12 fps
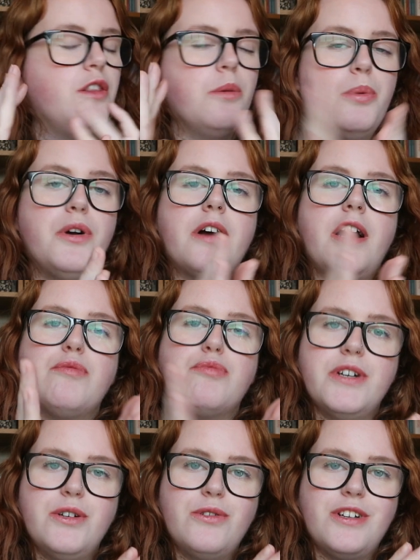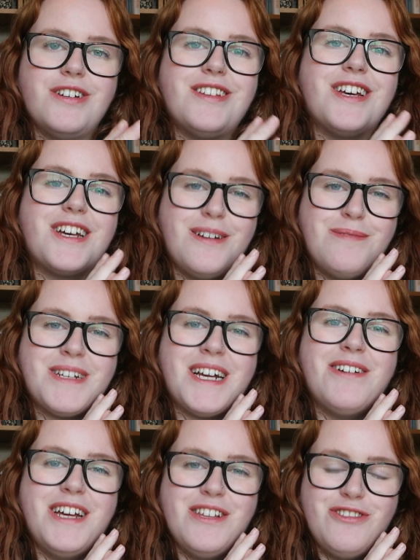The book I've pre-ordered that comes
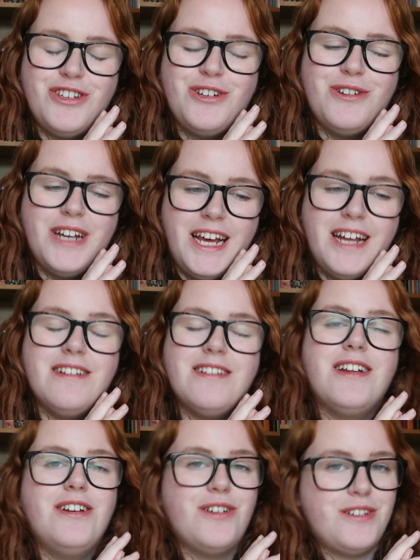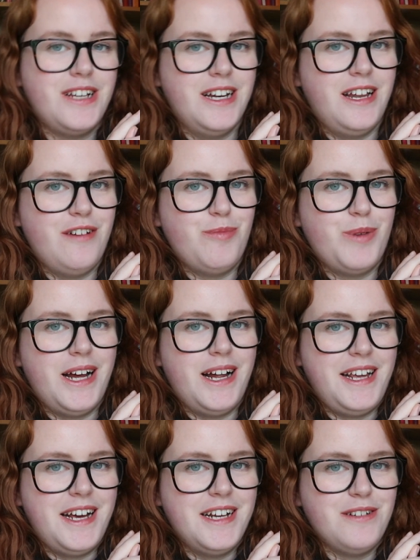out in June is Not in Love by
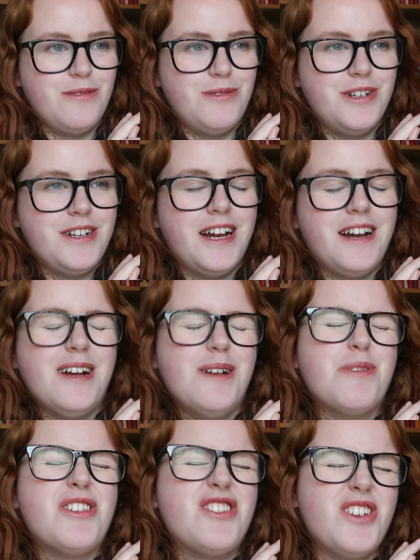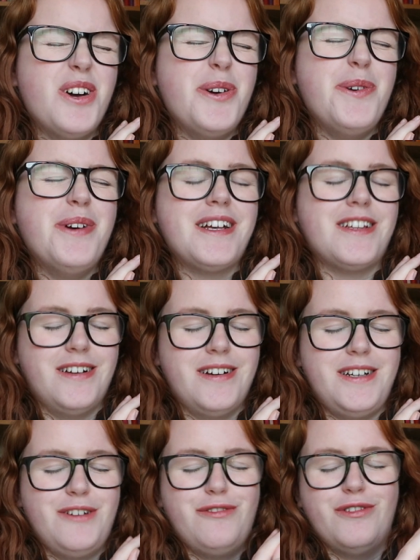Ali Hazelwood, and I am so
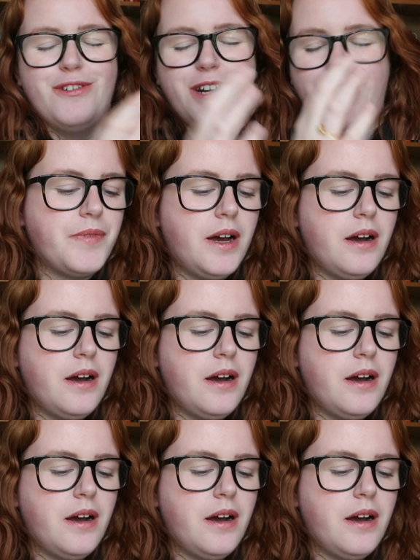excited for it.